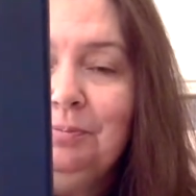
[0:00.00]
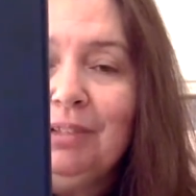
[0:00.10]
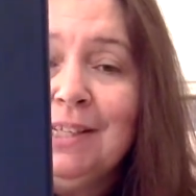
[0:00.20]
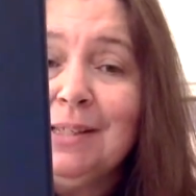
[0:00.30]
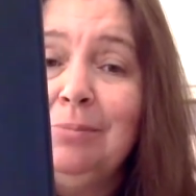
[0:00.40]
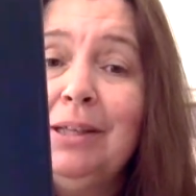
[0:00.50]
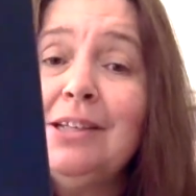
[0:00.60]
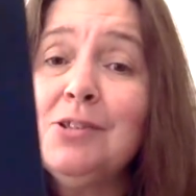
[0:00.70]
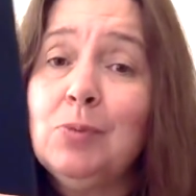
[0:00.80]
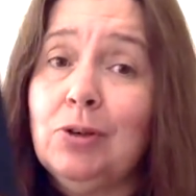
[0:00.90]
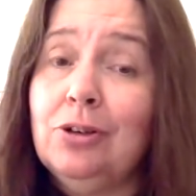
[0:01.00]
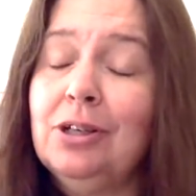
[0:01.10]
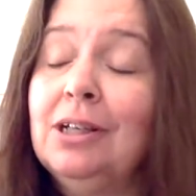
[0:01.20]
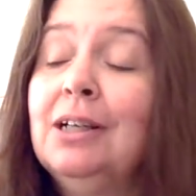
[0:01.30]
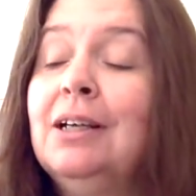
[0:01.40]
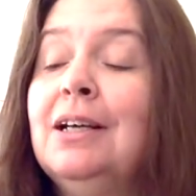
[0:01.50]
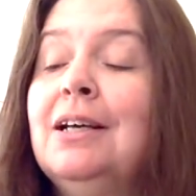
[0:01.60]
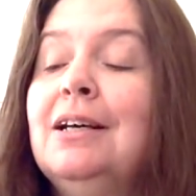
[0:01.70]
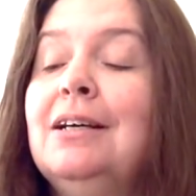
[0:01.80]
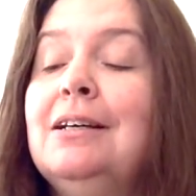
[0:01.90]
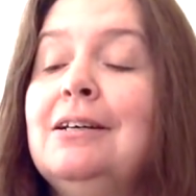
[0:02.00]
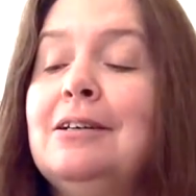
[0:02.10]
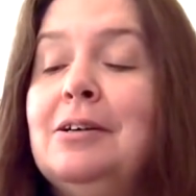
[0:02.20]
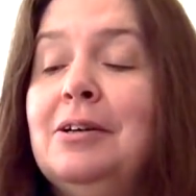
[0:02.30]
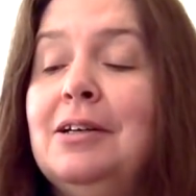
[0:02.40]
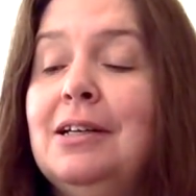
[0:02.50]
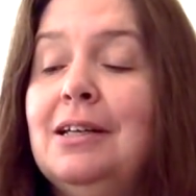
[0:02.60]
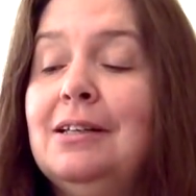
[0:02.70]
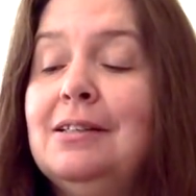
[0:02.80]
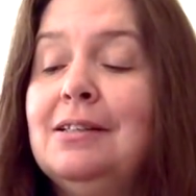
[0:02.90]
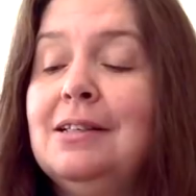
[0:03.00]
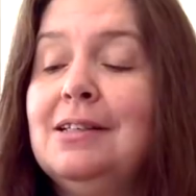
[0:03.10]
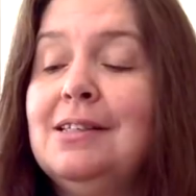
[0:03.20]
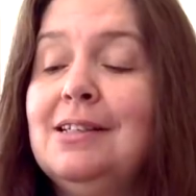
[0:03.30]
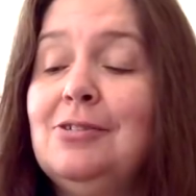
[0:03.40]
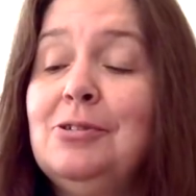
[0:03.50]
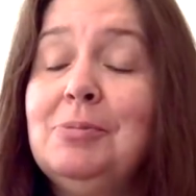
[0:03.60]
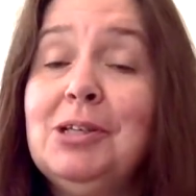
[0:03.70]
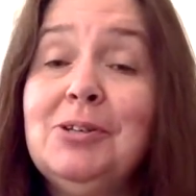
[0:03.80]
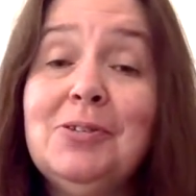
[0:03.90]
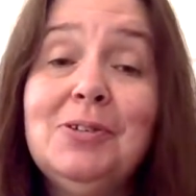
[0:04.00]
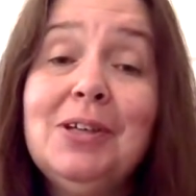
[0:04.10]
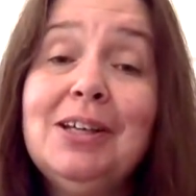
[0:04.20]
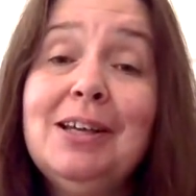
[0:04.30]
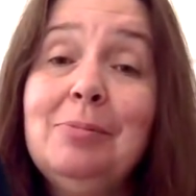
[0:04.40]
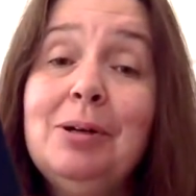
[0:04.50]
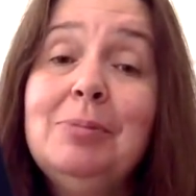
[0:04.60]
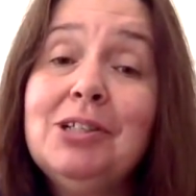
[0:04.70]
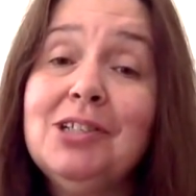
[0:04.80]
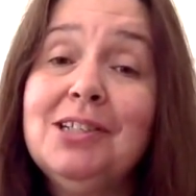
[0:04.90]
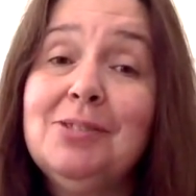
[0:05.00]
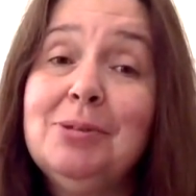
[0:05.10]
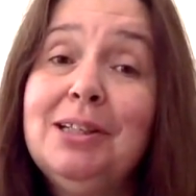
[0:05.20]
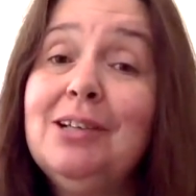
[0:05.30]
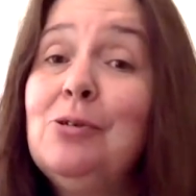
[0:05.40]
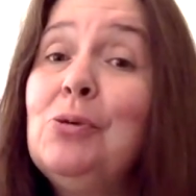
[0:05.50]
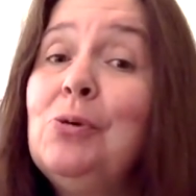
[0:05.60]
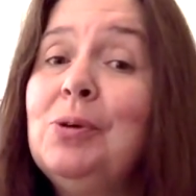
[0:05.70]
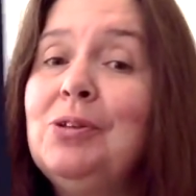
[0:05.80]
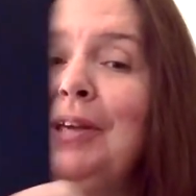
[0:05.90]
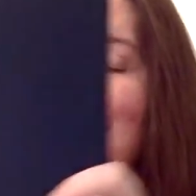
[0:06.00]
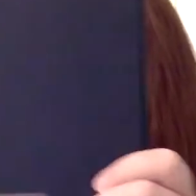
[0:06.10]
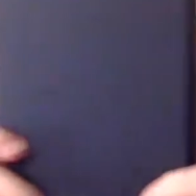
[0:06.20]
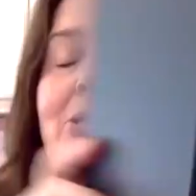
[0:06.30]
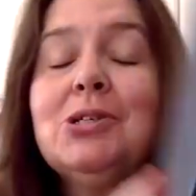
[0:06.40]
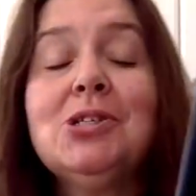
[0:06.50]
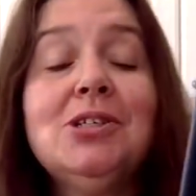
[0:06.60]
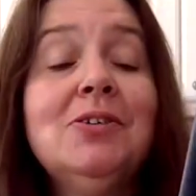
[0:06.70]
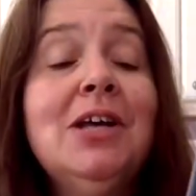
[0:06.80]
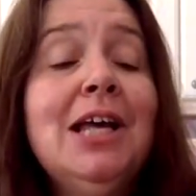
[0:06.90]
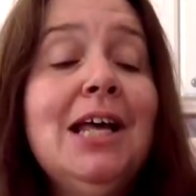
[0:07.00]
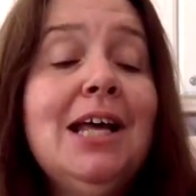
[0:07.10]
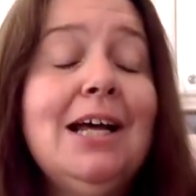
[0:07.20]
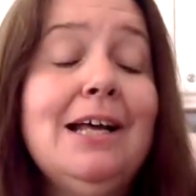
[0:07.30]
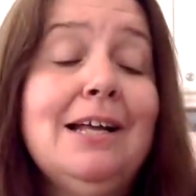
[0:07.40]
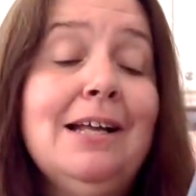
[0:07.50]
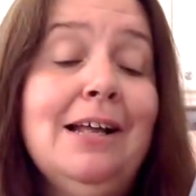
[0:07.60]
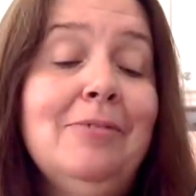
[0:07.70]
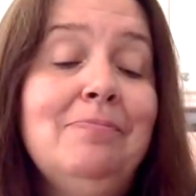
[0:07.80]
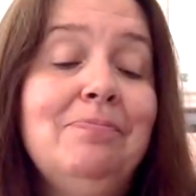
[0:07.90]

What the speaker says: submit his work, and because I told him, you know, you can get published, and it's really cool when you get published. So I